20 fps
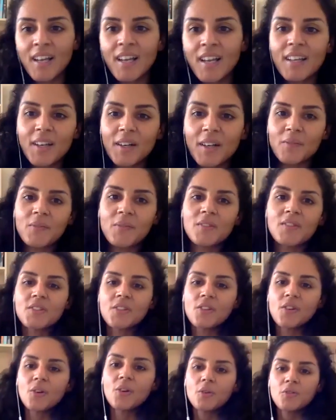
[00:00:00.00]
Yeah,
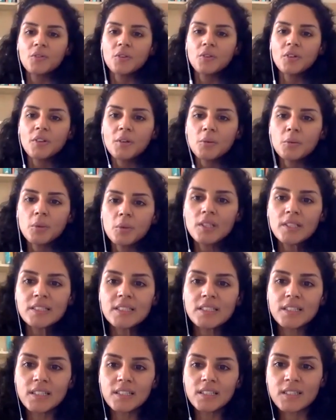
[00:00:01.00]
so for the
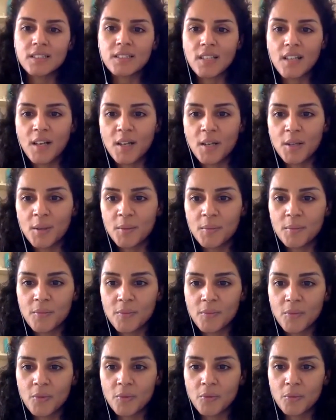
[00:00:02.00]
volunteers,
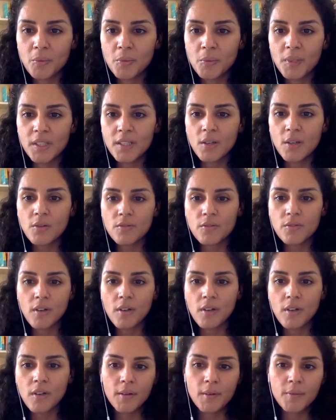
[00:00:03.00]
we don't,
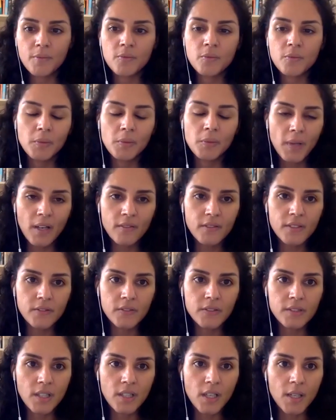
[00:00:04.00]
we have
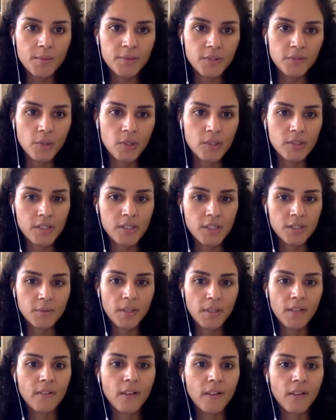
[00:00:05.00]
different types of volunteers.
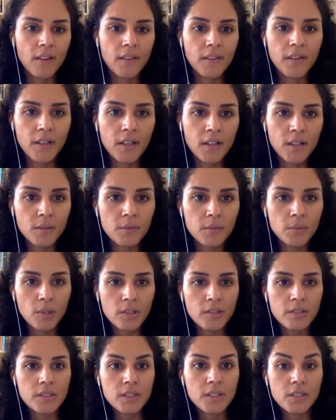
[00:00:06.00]
We have healthcare
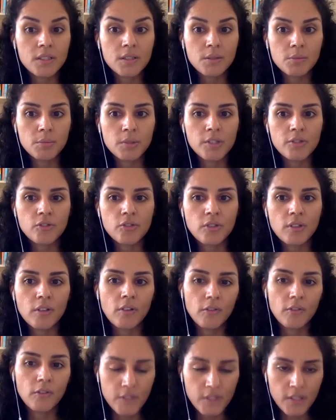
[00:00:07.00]
volunteers, which
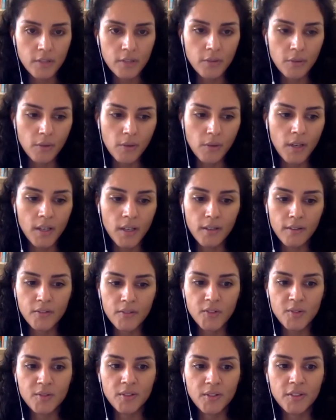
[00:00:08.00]
obviously require
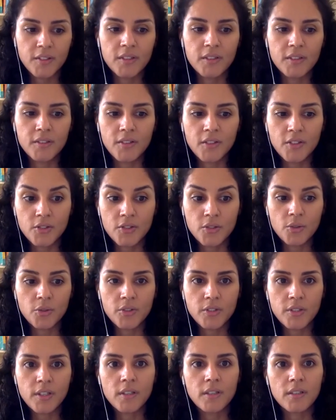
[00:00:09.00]
the
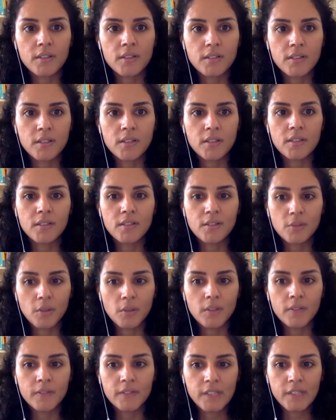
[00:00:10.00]
associated
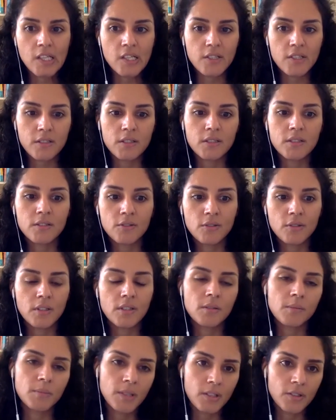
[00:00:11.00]
qualifications to
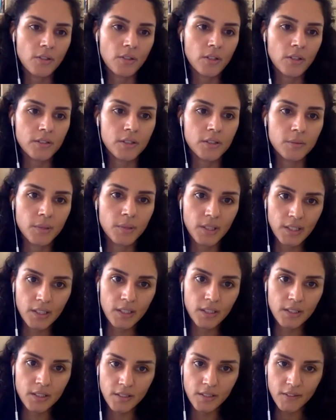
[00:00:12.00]
either be a doctor
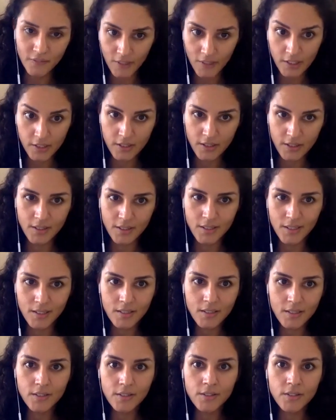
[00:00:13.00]
working in infectious
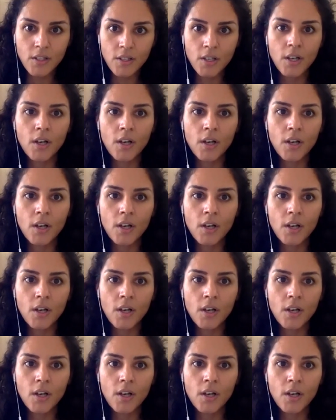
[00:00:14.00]
diseases